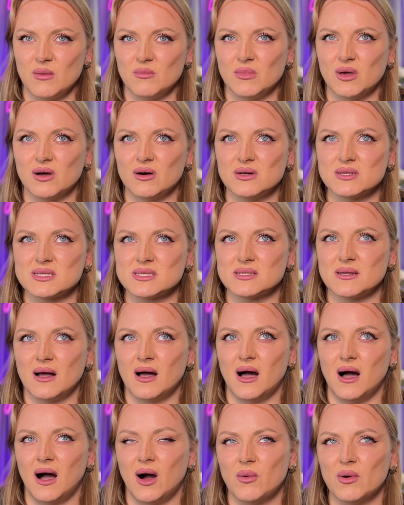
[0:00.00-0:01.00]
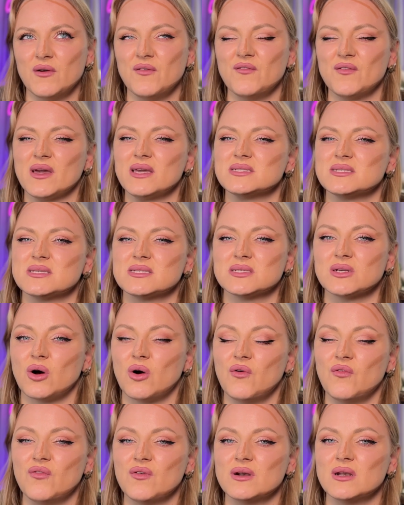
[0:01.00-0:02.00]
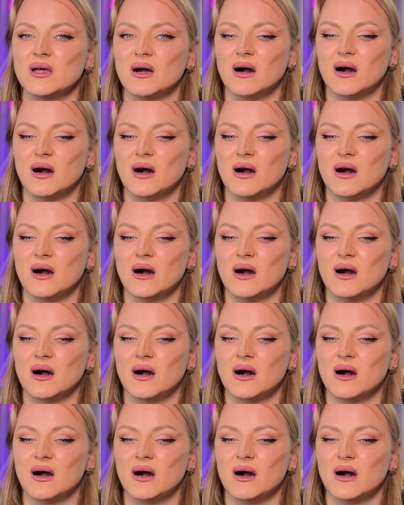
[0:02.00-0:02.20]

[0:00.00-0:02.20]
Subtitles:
because our faces often